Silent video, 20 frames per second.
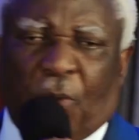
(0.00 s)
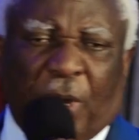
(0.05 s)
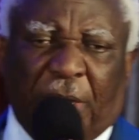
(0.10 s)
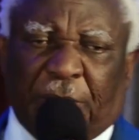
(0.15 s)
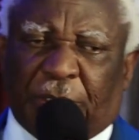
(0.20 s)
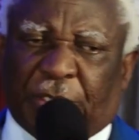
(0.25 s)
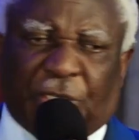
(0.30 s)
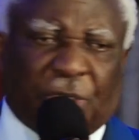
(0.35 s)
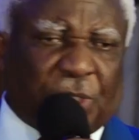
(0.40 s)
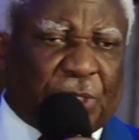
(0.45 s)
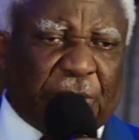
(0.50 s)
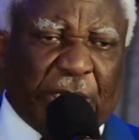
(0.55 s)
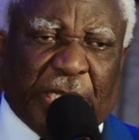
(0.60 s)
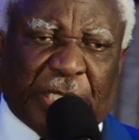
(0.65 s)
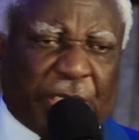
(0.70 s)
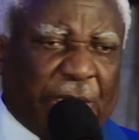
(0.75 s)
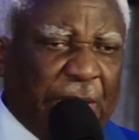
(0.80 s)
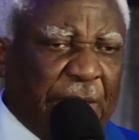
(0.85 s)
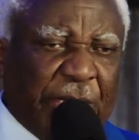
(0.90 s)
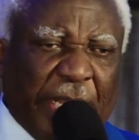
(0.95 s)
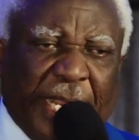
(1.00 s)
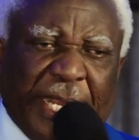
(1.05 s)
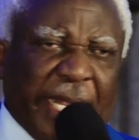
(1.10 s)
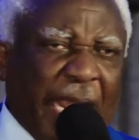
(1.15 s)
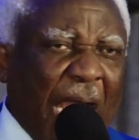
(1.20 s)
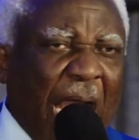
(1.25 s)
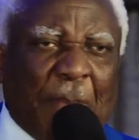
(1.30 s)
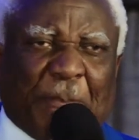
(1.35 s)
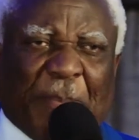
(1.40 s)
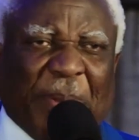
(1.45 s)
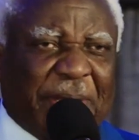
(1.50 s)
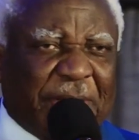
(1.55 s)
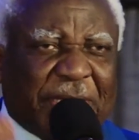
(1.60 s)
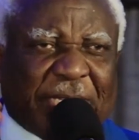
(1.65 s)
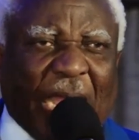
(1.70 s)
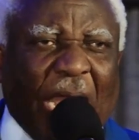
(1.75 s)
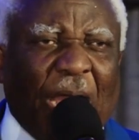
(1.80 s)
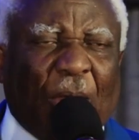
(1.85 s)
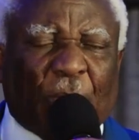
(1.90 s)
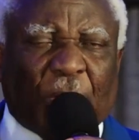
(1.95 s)
were just an up and
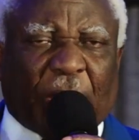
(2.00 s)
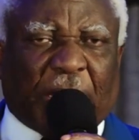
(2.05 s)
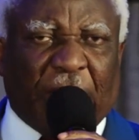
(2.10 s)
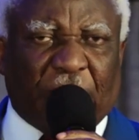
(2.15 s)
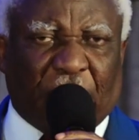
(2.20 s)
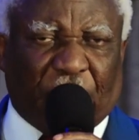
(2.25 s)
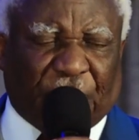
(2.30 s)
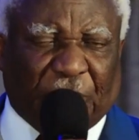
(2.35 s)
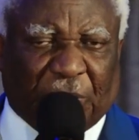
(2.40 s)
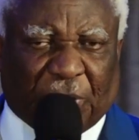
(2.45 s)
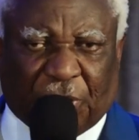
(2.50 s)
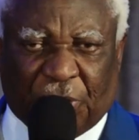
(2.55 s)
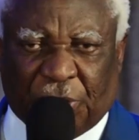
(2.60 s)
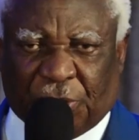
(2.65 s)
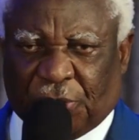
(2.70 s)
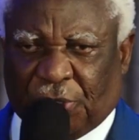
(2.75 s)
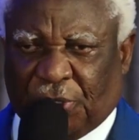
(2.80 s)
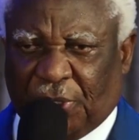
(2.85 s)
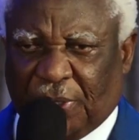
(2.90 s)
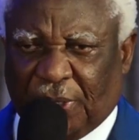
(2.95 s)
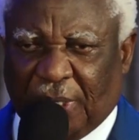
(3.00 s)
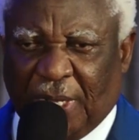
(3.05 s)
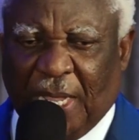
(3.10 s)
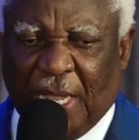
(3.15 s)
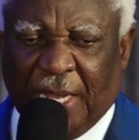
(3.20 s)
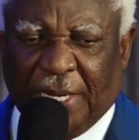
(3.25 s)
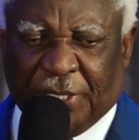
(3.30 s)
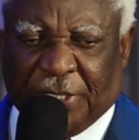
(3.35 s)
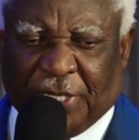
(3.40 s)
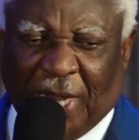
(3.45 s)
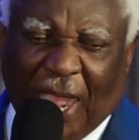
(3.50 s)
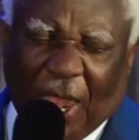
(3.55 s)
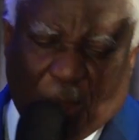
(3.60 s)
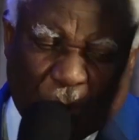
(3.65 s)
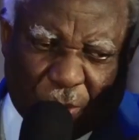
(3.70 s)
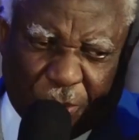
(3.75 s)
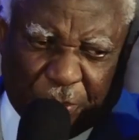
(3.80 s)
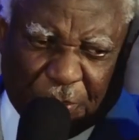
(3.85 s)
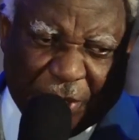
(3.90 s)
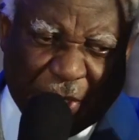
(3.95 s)
down kind of a Christian.
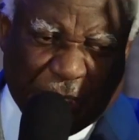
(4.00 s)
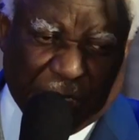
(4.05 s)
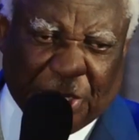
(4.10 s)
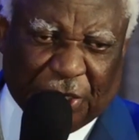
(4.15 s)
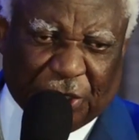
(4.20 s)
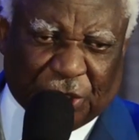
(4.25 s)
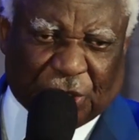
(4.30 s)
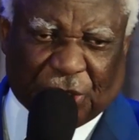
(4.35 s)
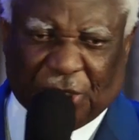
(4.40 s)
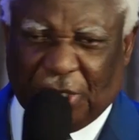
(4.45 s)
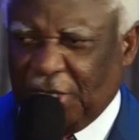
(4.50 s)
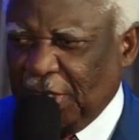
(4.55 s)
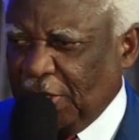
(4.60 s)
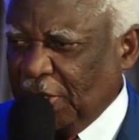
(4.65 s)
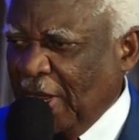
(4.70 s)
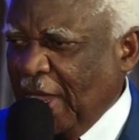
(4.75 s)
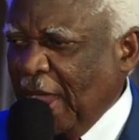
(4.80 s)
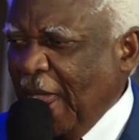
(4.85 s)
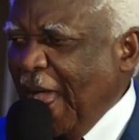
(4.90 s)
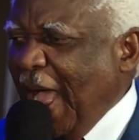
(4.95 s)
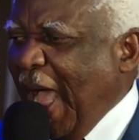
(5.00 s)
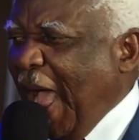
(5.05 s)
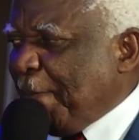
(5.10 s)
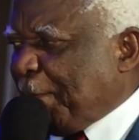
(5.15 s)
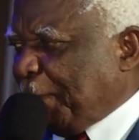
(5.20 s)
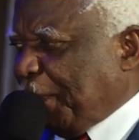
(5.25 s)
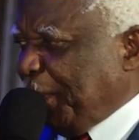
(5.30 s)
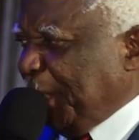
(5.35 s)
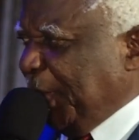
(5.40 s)
Down meaning in sin, up